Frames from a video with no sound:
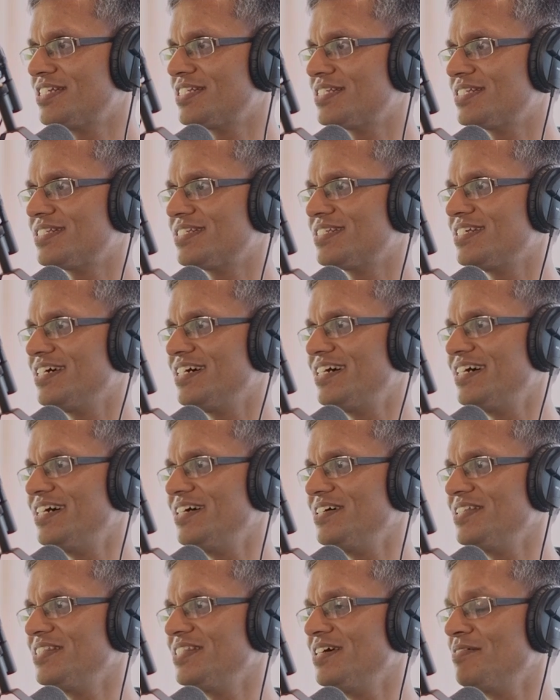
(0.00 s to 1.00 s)
it's
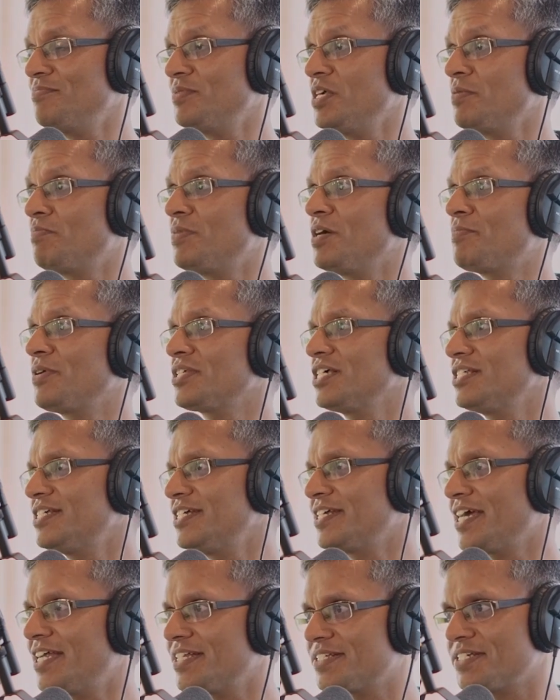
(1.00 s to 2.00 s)
uh, the, the purposes
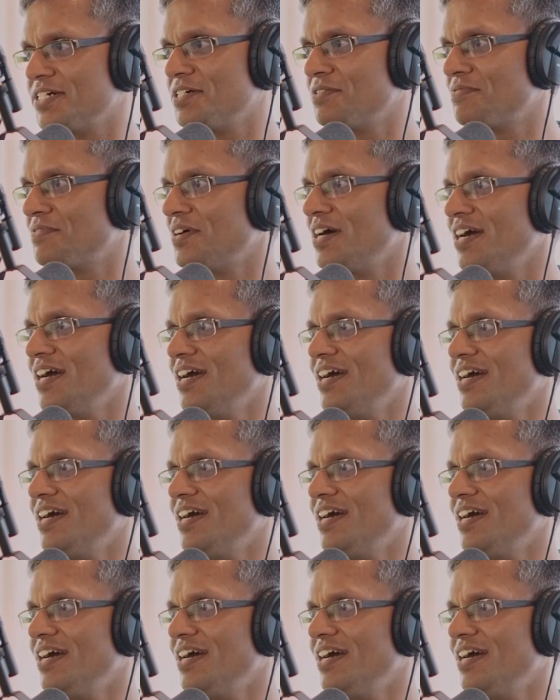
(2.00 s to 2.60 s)
it can serve.